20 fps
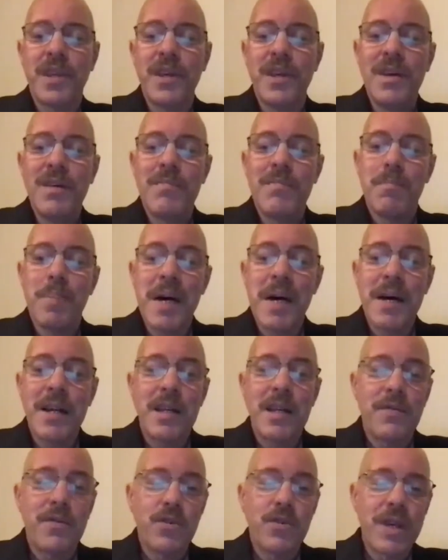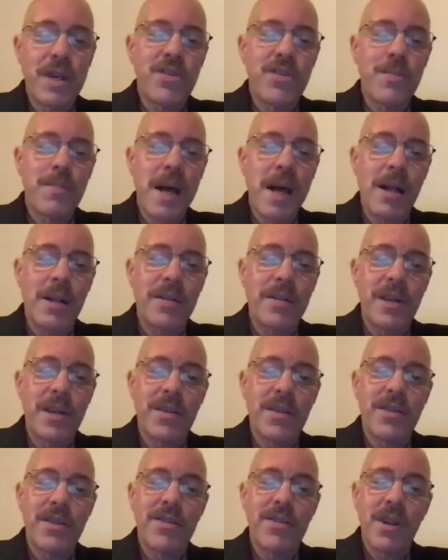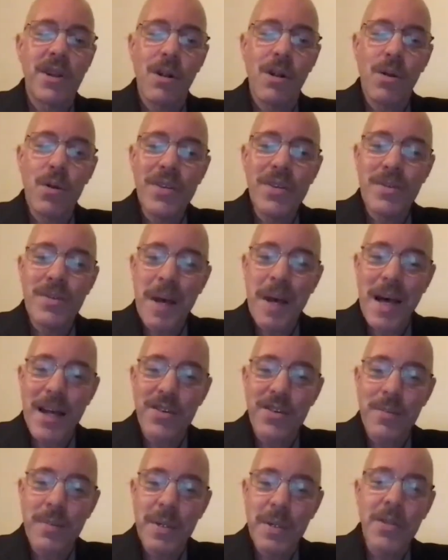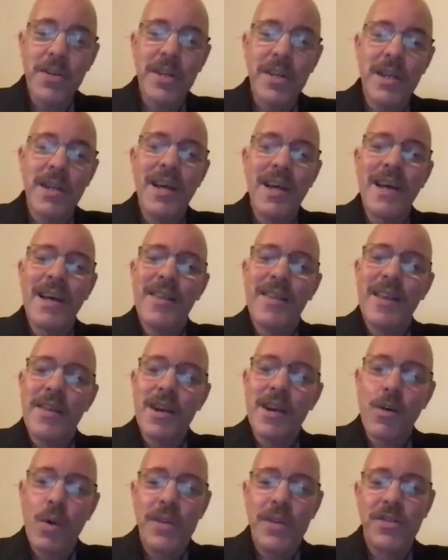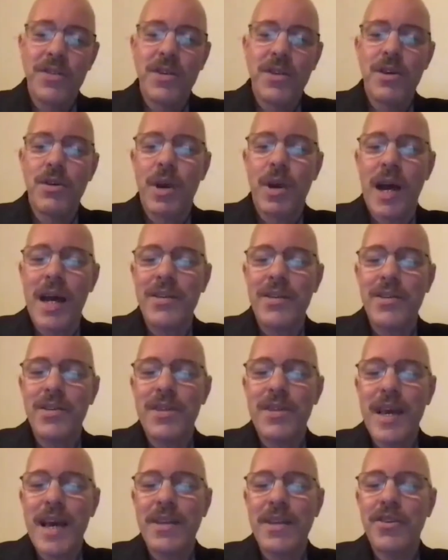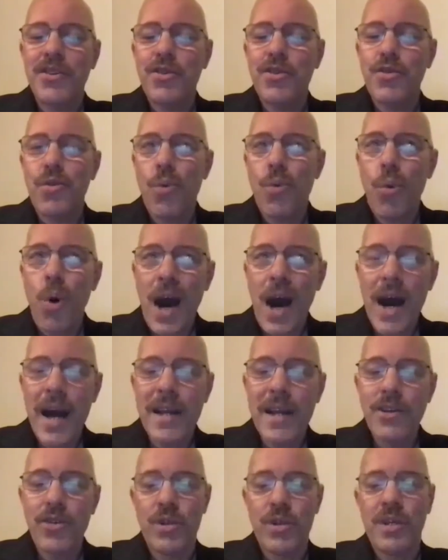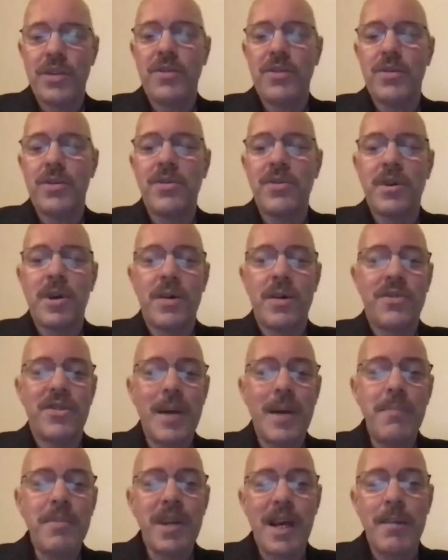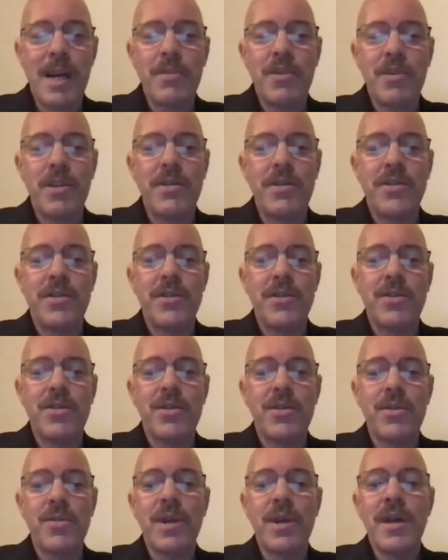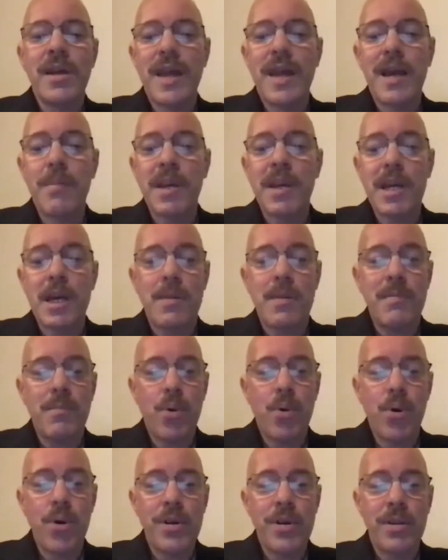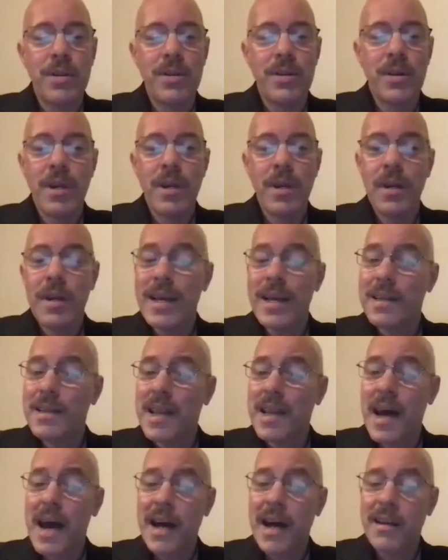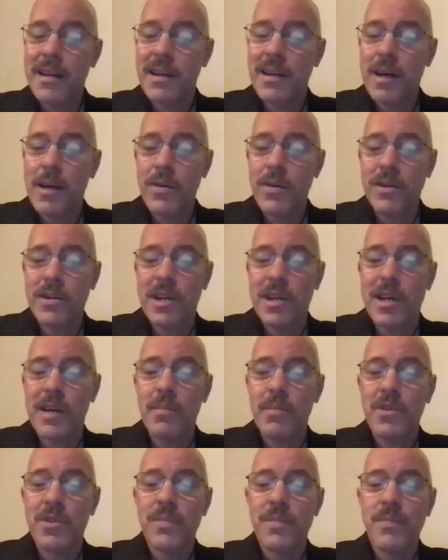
But if trickster politics is always a possibility, then the question arises as to why tricksters are sometimes listened to and become important, and not at other times.